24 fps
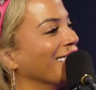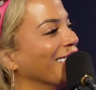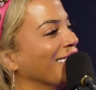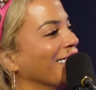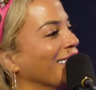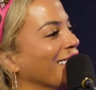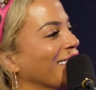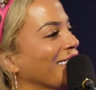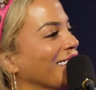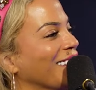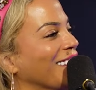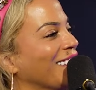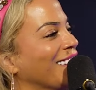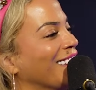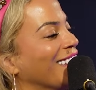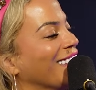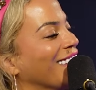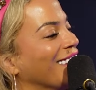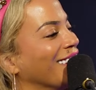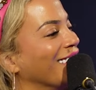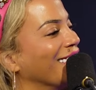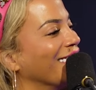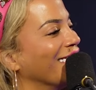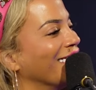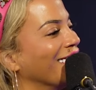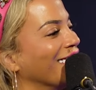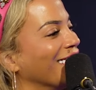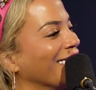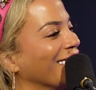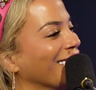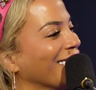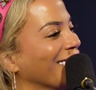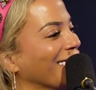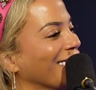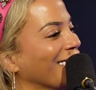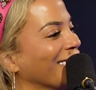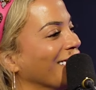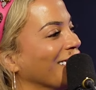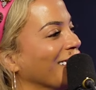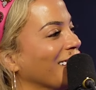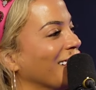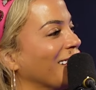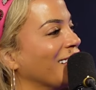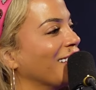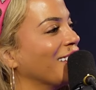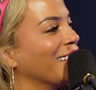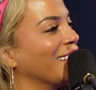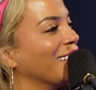
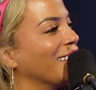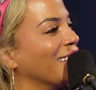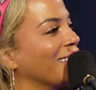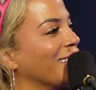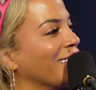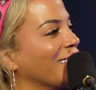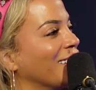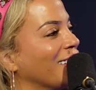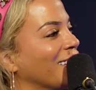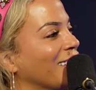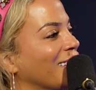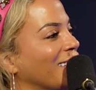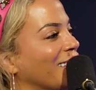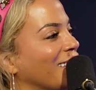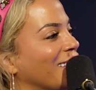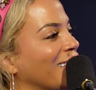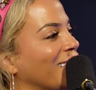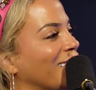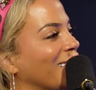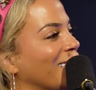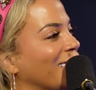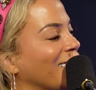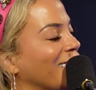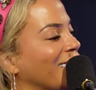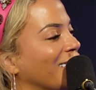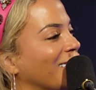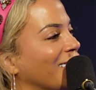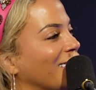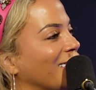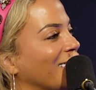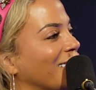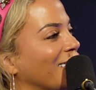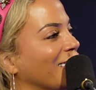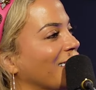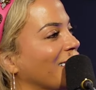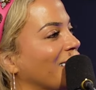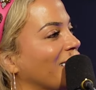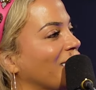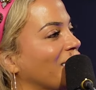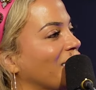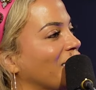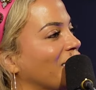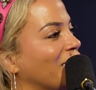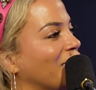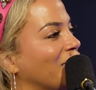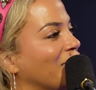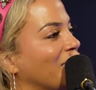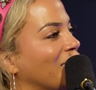
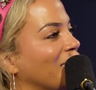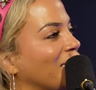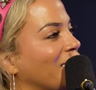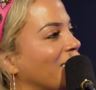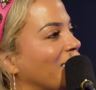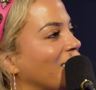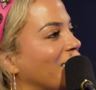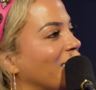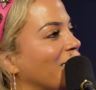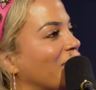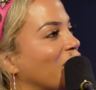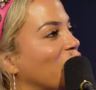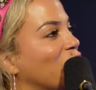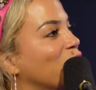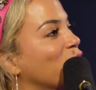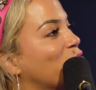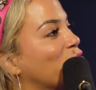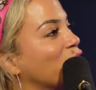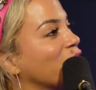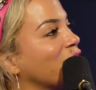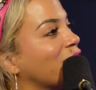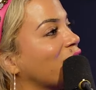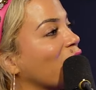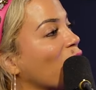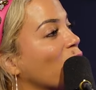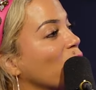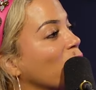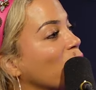No words are spoken by the person on screen.